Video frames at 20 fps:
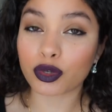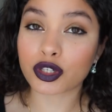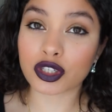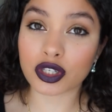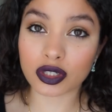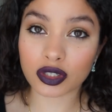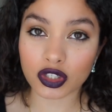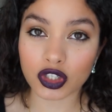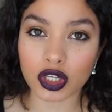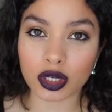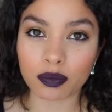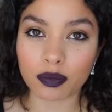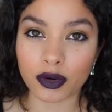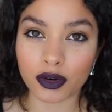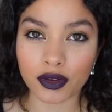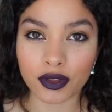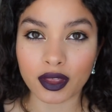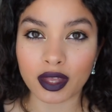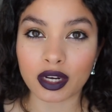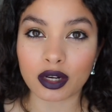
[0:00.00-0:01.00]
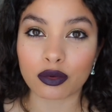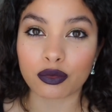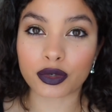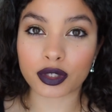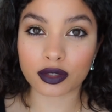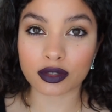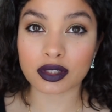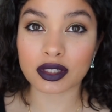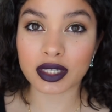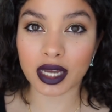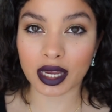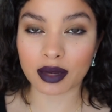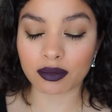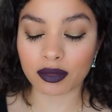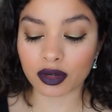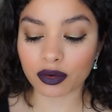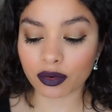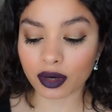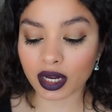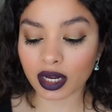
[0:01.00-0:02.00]
which is cheaper than a real
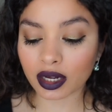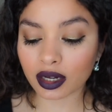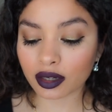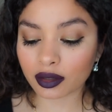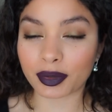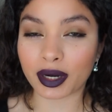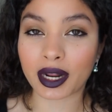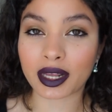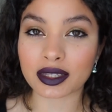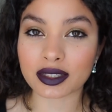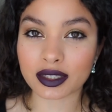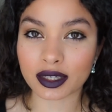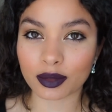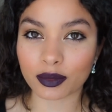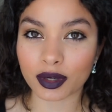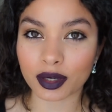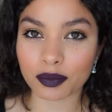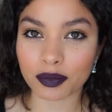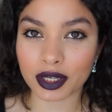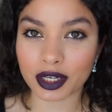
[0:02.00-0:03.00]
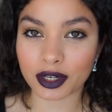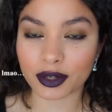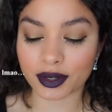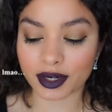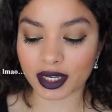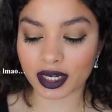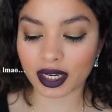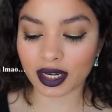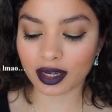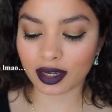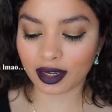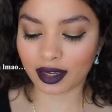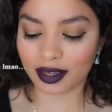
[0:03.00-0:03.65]
diamond ring but i didn't want to be greedy